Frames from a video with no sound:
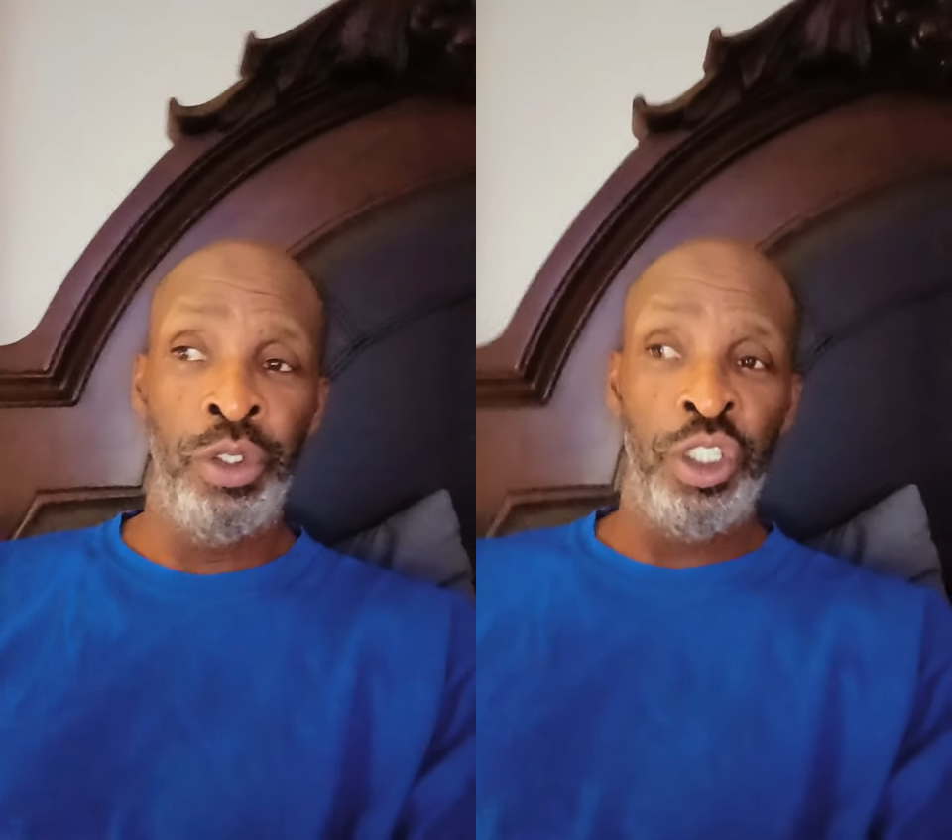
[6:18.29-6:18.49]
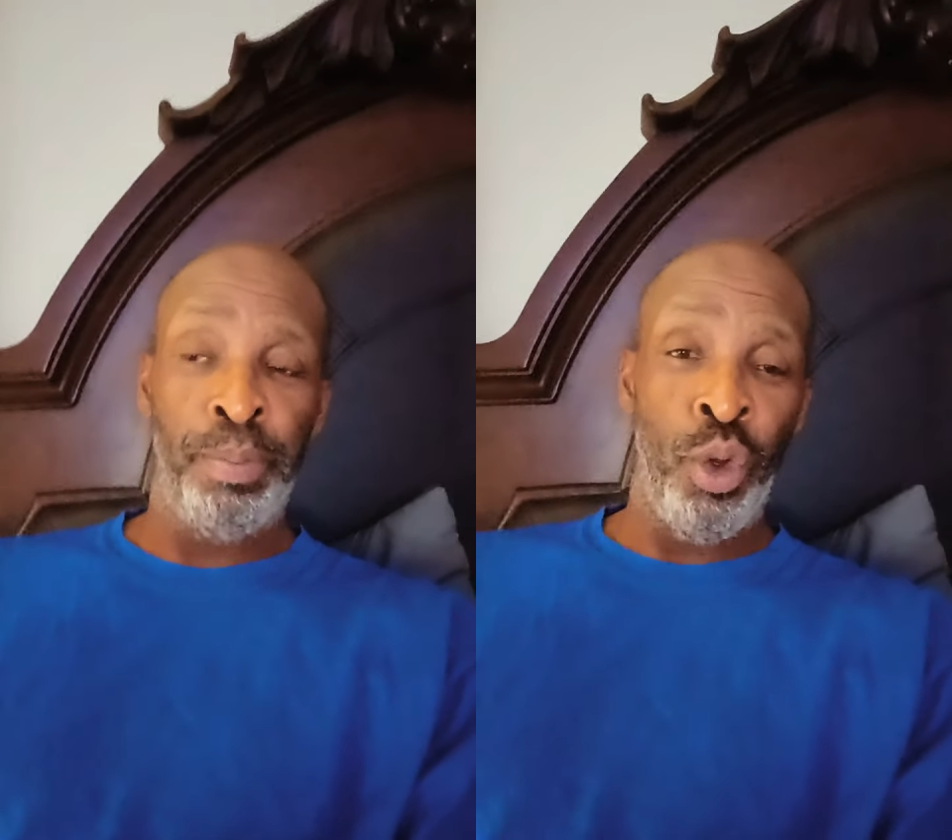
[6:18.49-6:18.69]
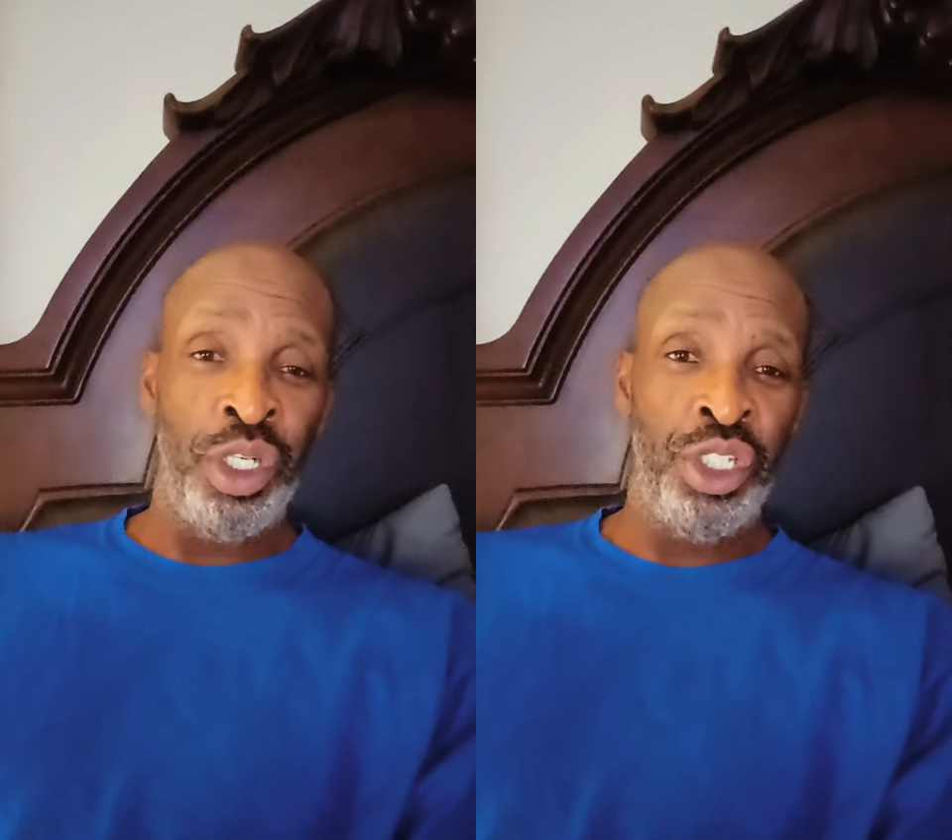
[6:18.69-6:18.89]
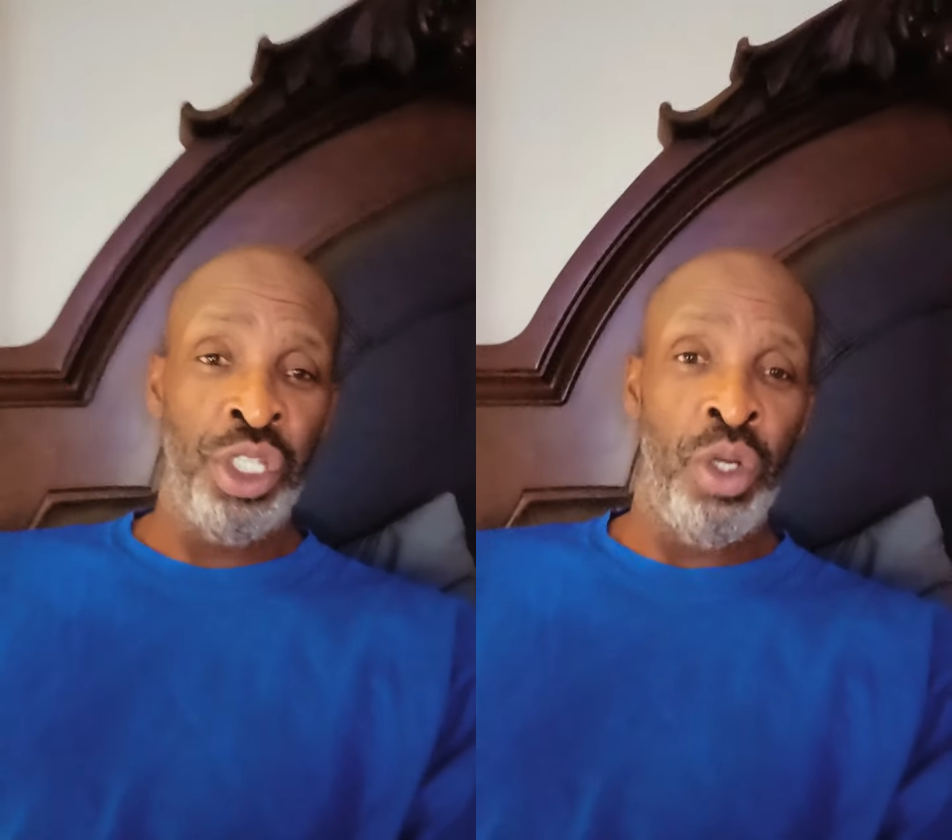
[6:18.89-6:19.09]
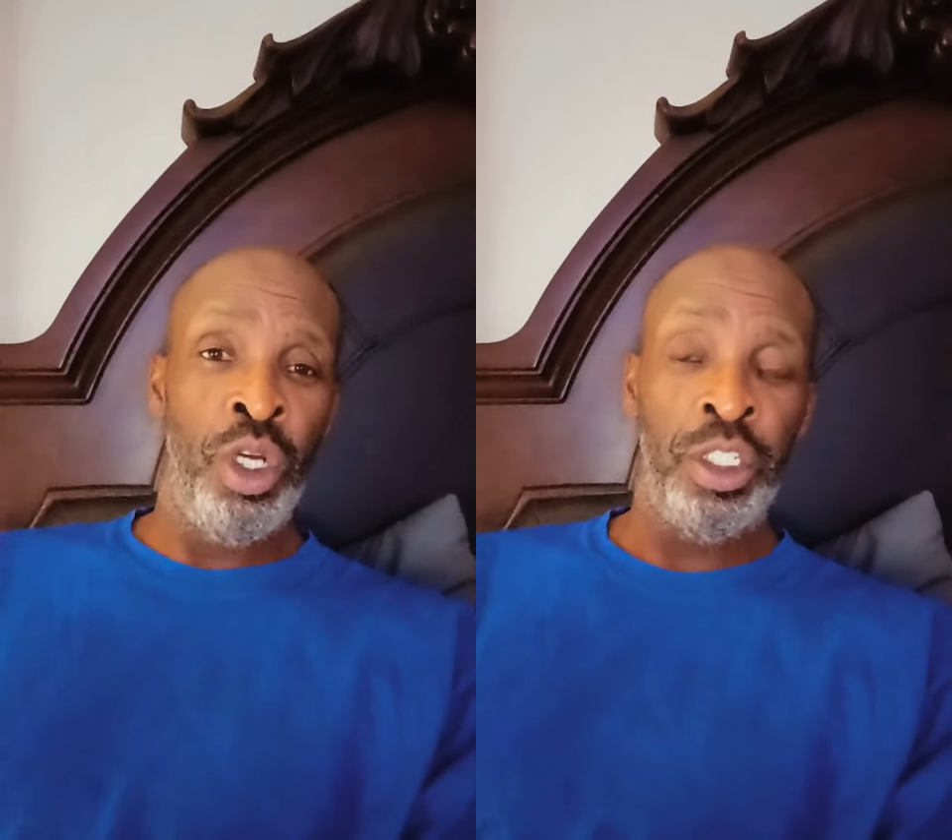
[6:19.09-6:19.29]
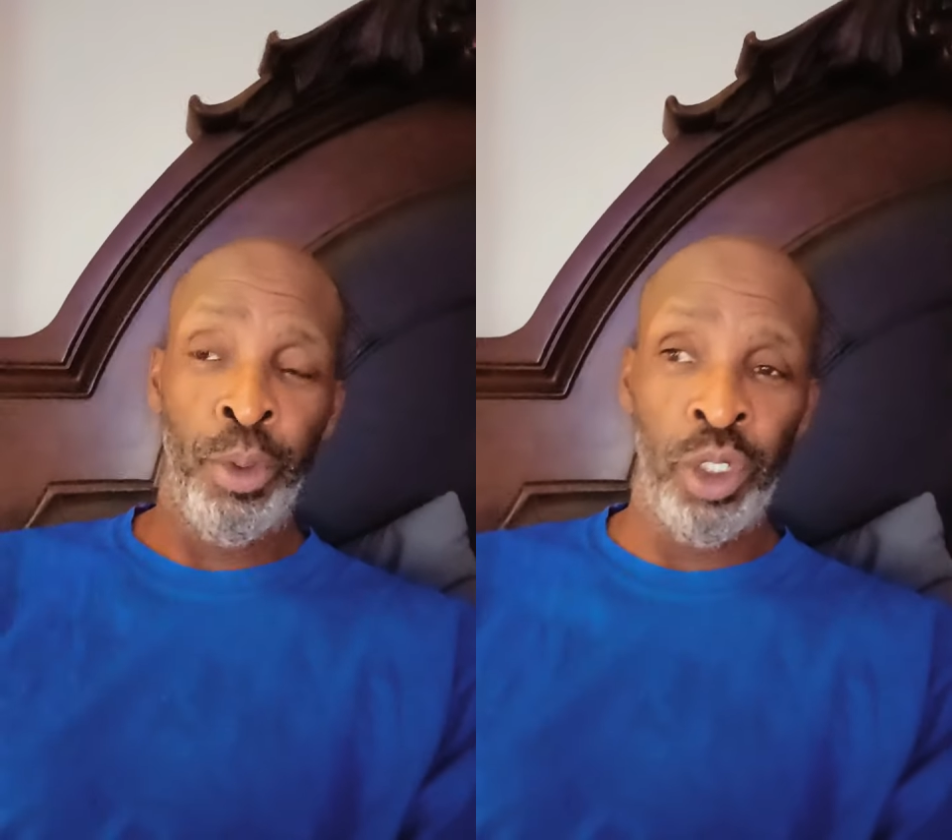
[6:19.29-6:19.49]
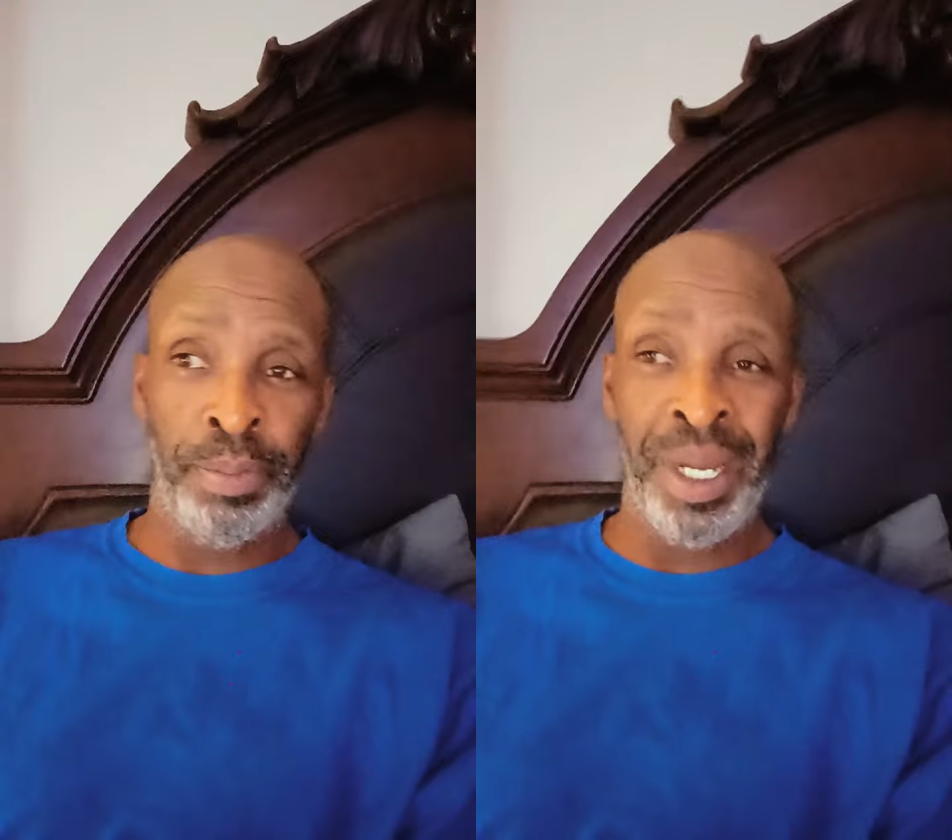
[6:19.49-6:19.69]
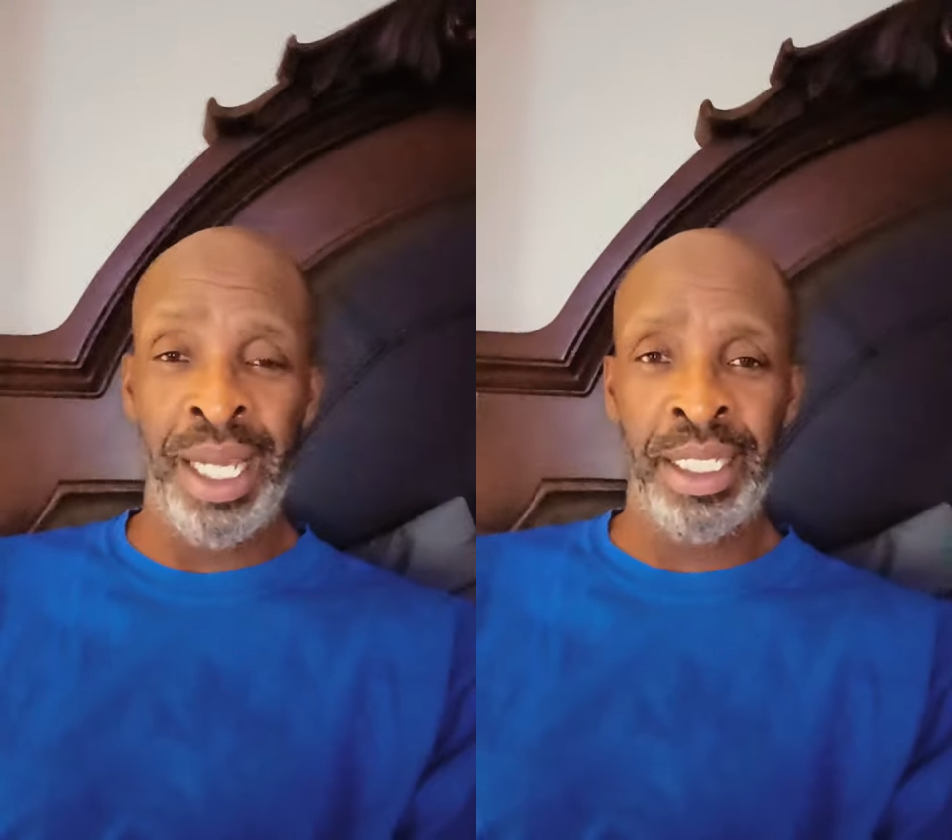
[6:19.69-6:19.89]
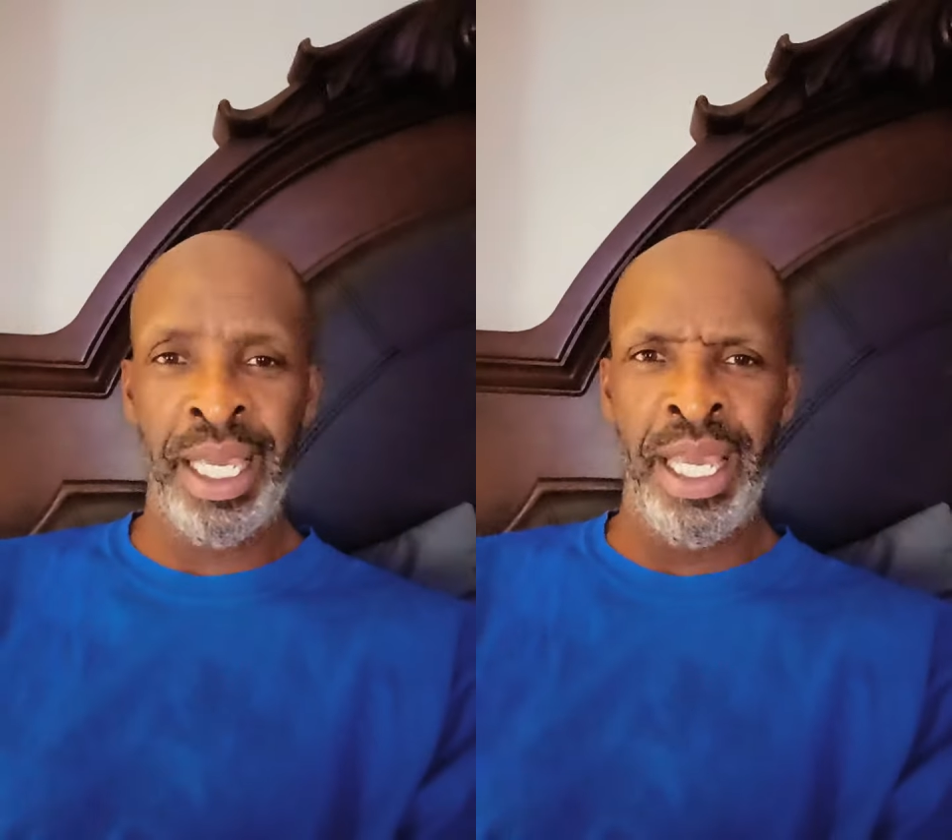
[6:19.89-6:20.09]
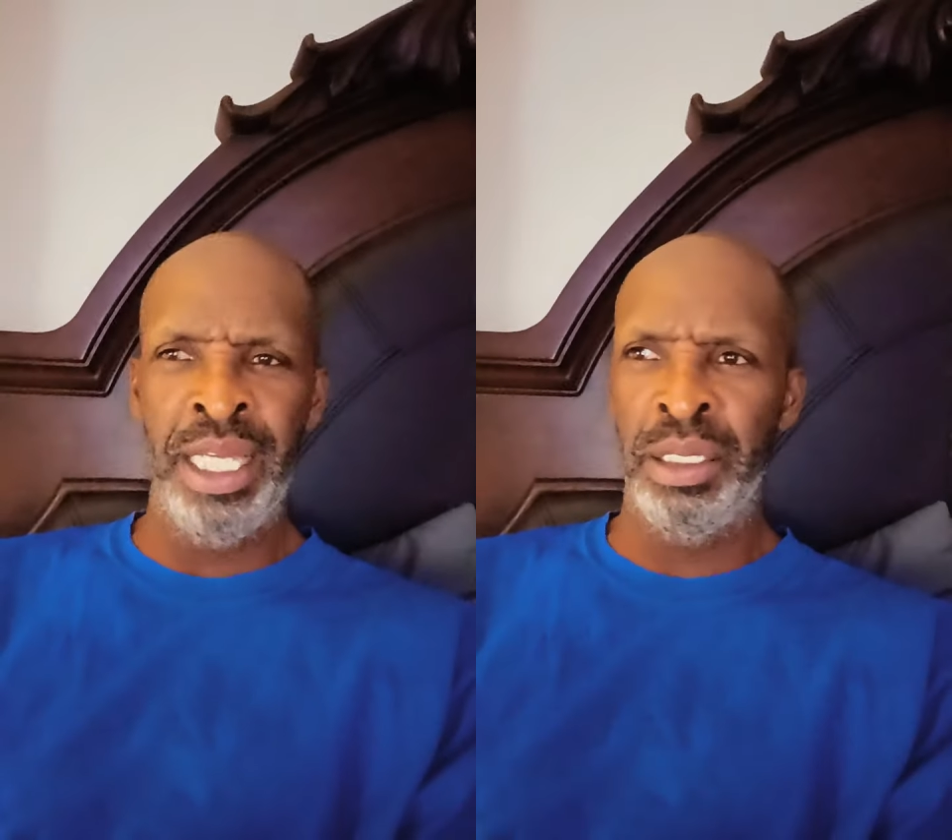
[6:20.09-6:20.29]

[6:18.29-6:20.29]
sports show or sports podcast,